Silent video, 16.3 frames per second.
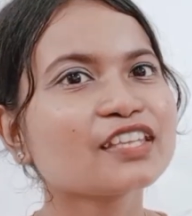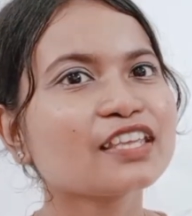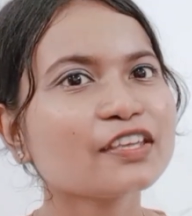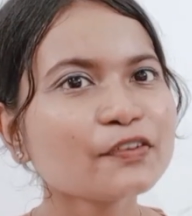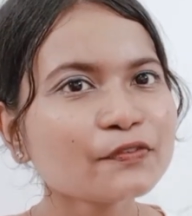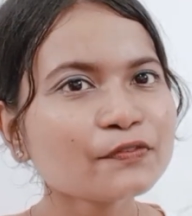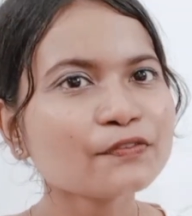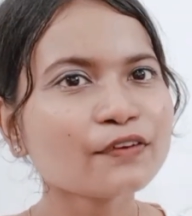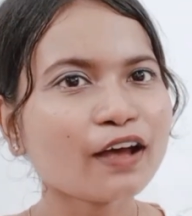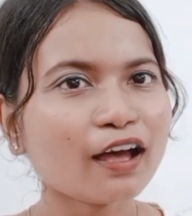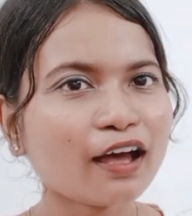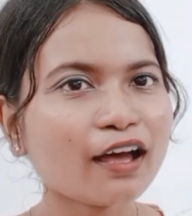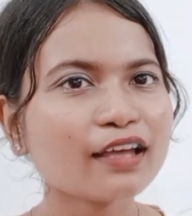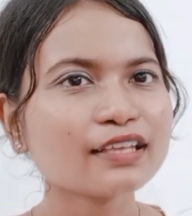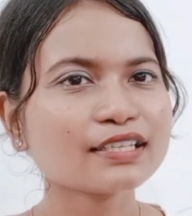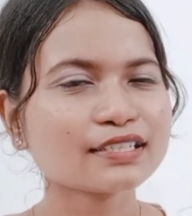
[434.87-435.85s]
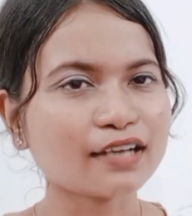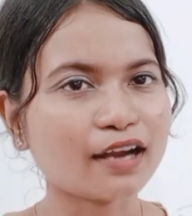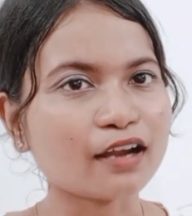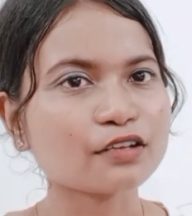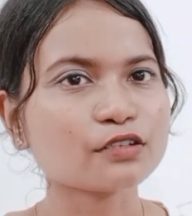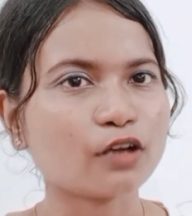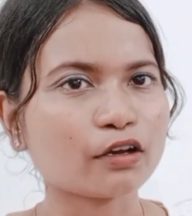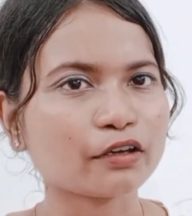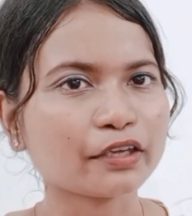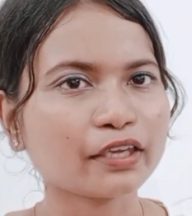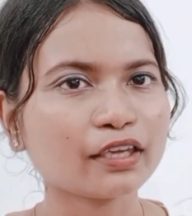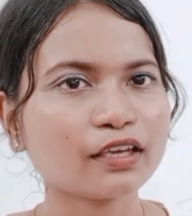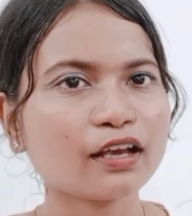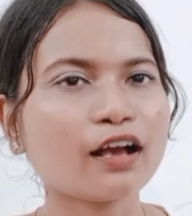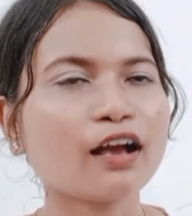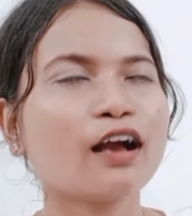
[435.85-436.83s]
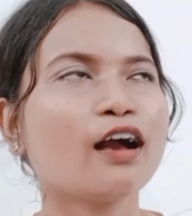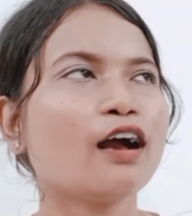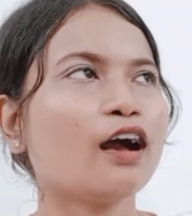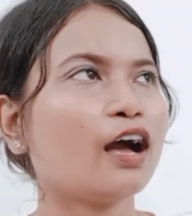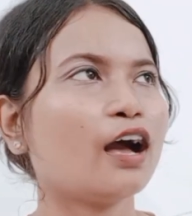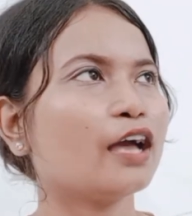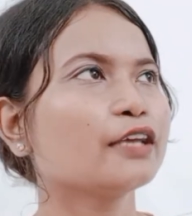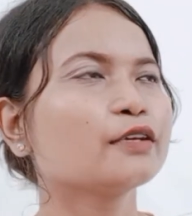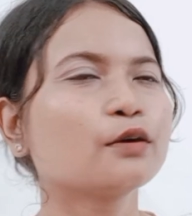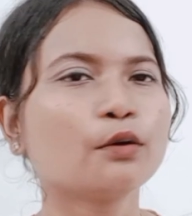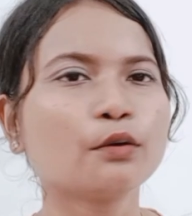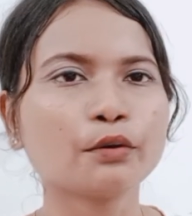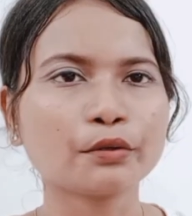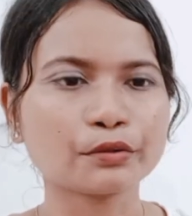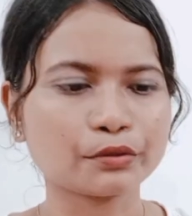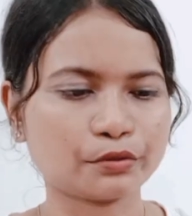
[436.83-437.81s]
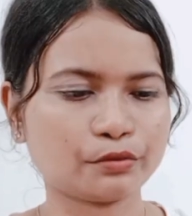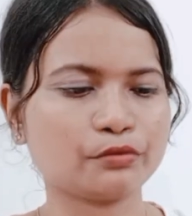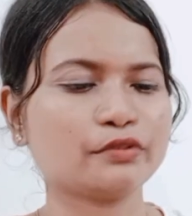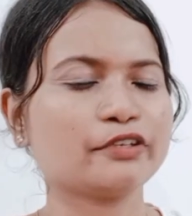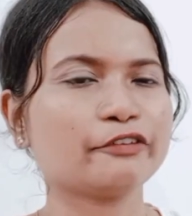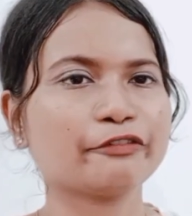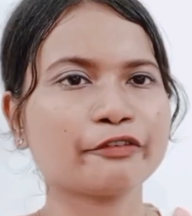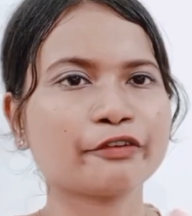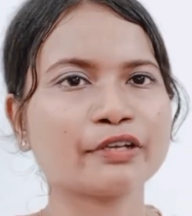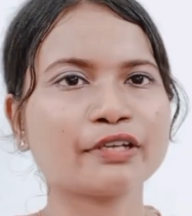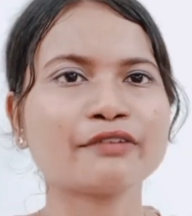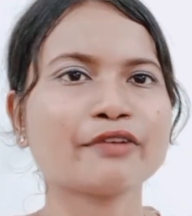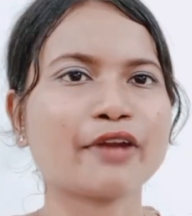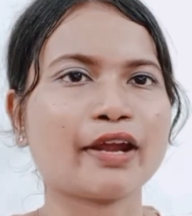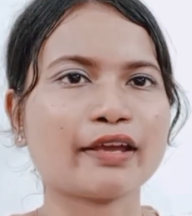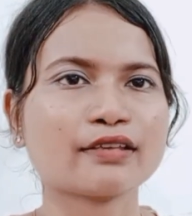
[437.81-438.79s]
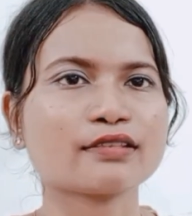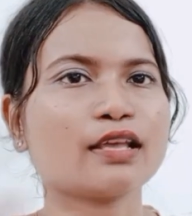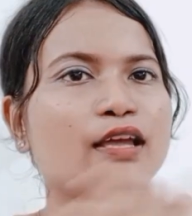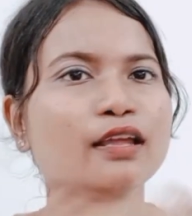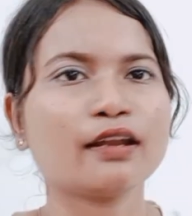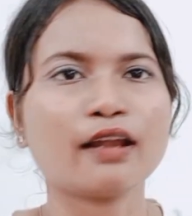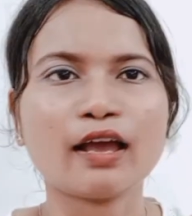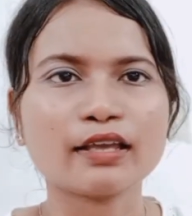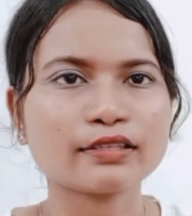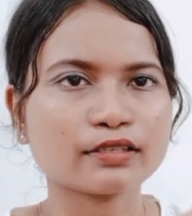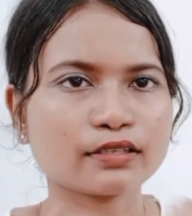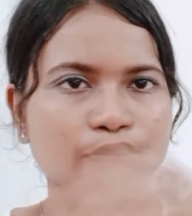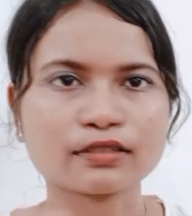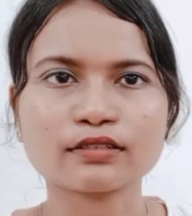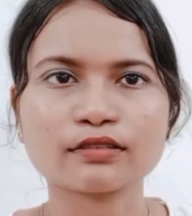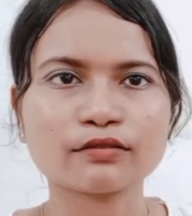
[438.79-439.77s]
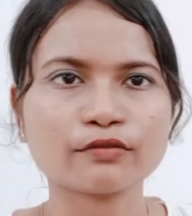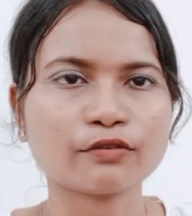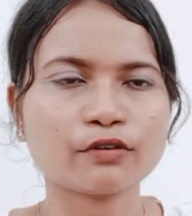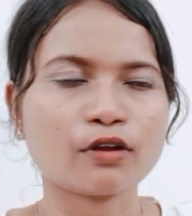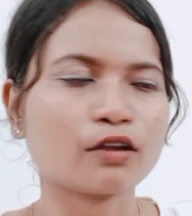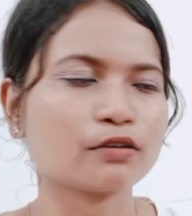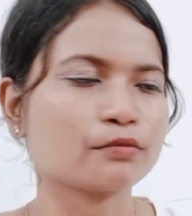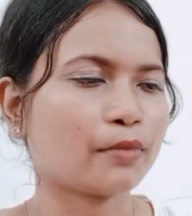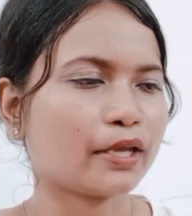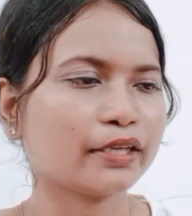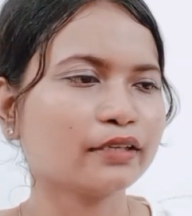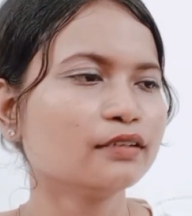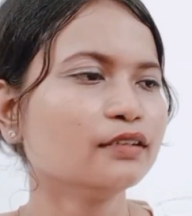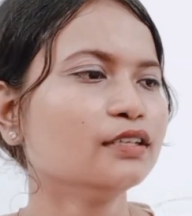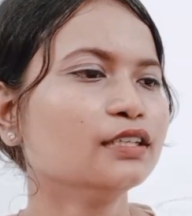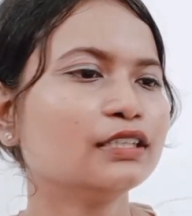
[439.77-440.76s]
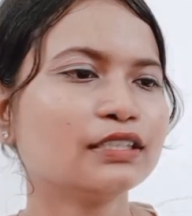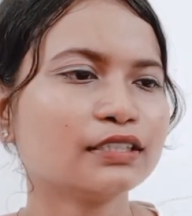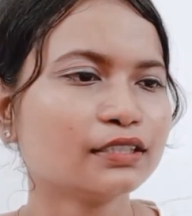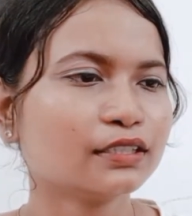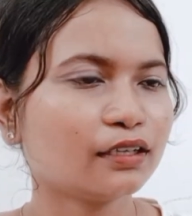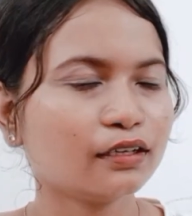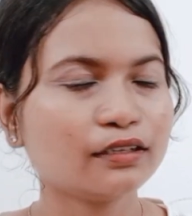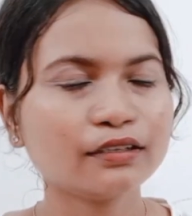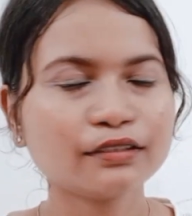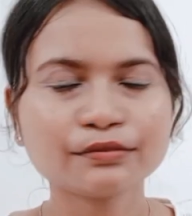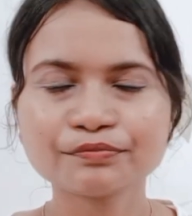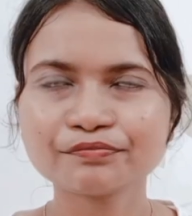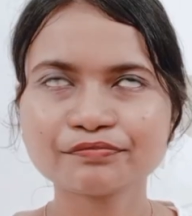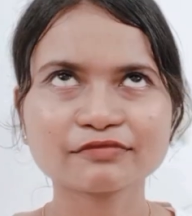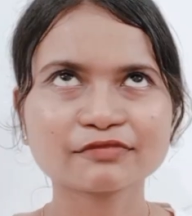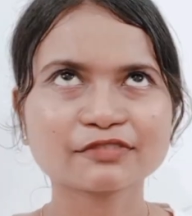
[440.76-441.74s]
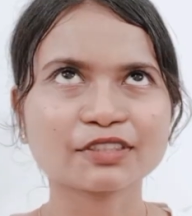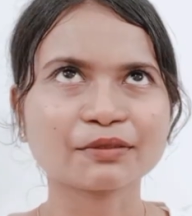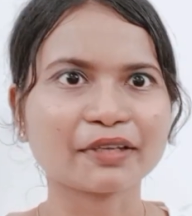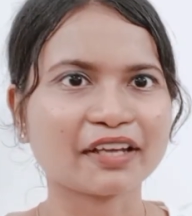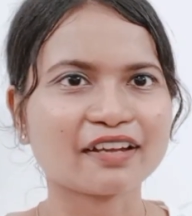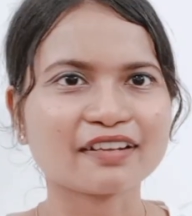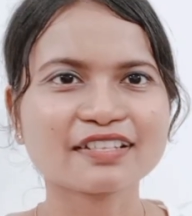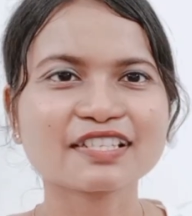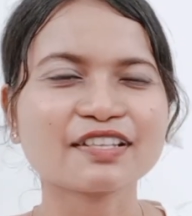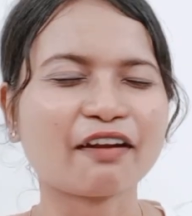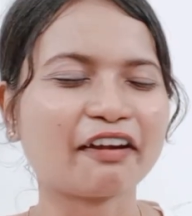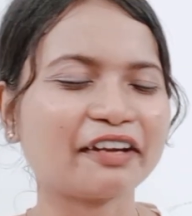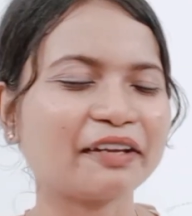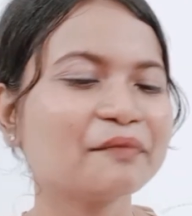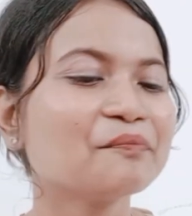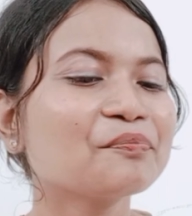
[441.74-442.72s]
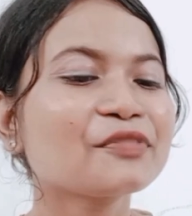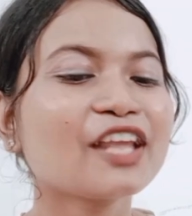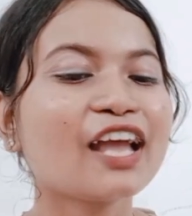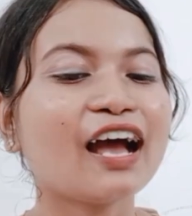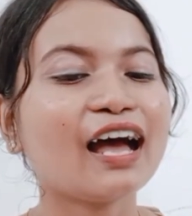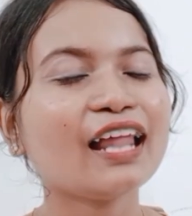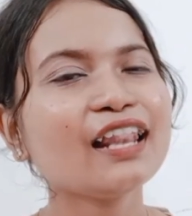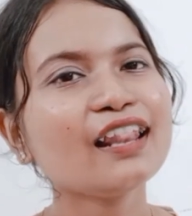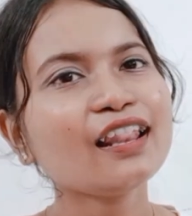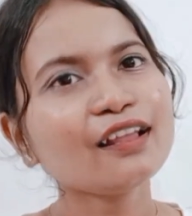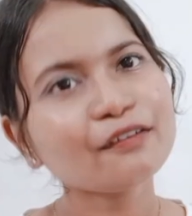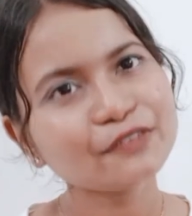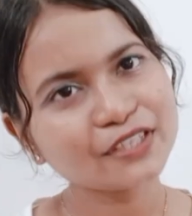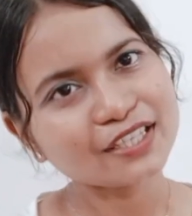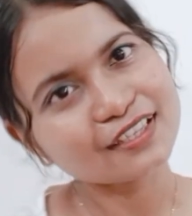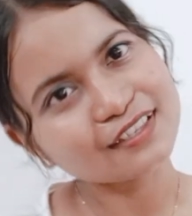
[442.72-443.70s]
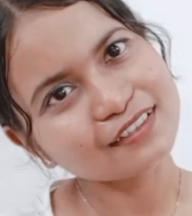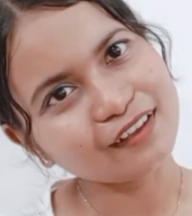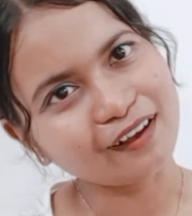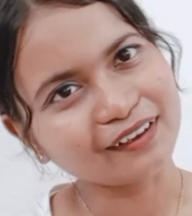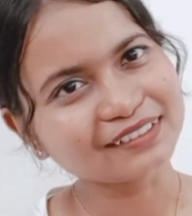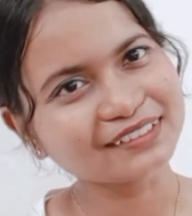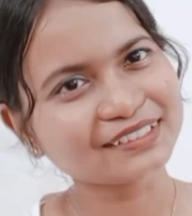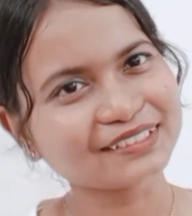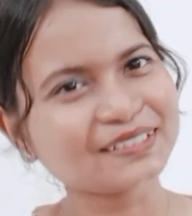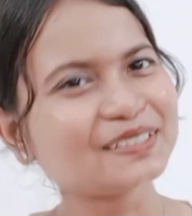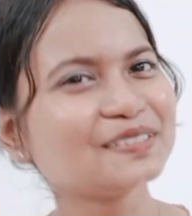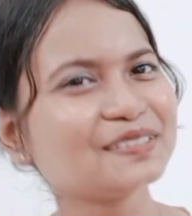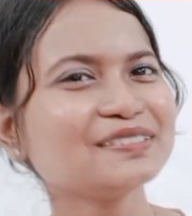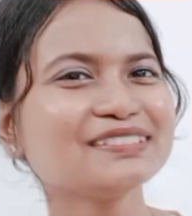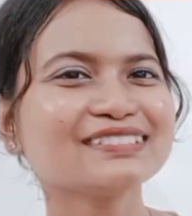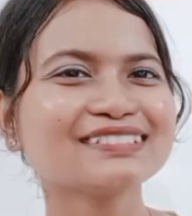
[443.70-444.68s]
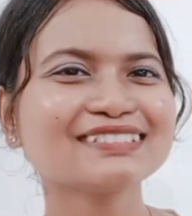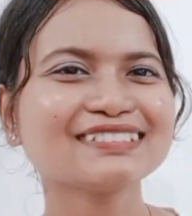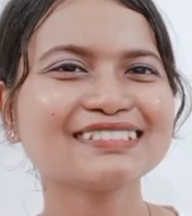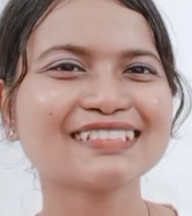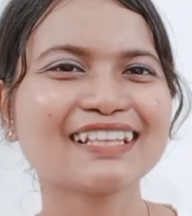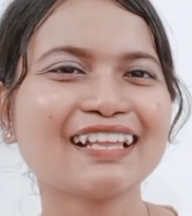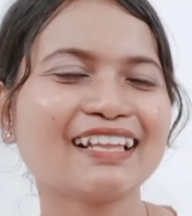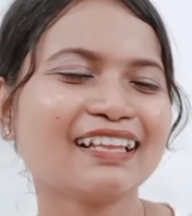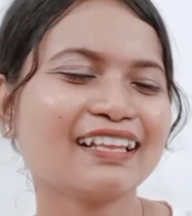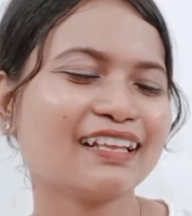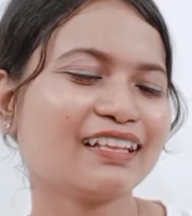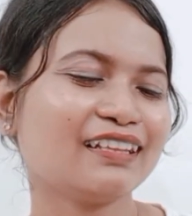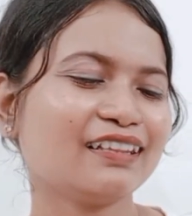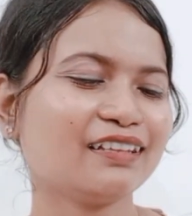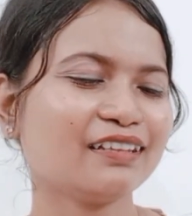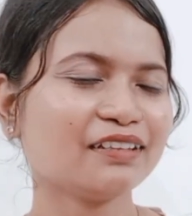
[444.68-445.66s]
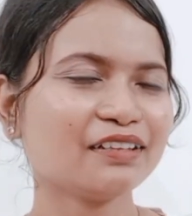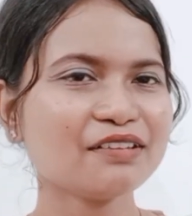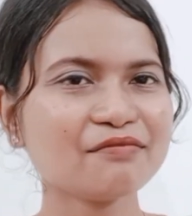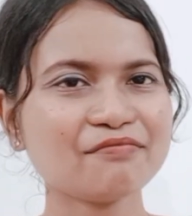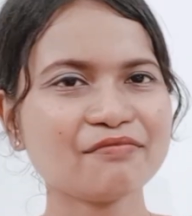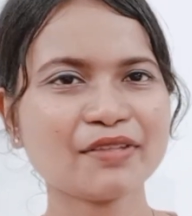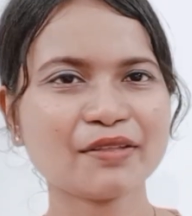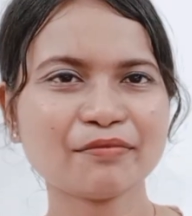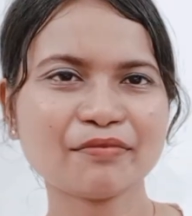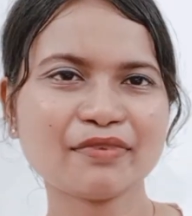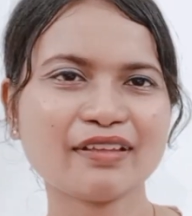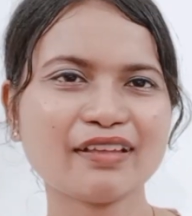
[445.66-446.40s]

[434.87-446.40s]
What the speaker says: If I start talking, I go to different tracks and I just forgot my, oh yeah, sorry. I love this song though. I love